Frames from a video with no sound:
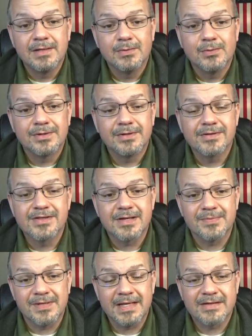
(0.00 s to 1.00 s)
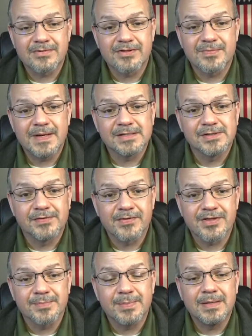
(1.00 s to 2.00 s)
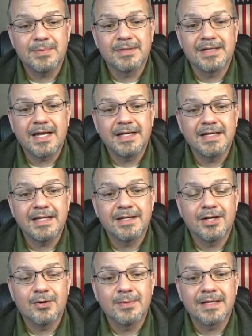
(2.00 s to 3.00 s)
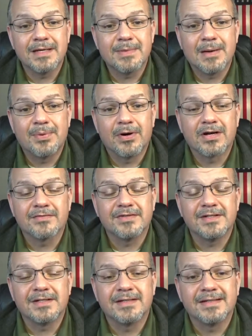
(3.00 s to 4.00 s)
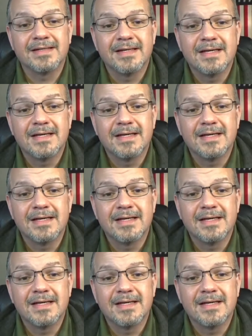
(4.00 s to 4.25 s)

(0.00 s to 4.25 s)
we're doing something extra special for some people, and I need to get home and get my part of it done.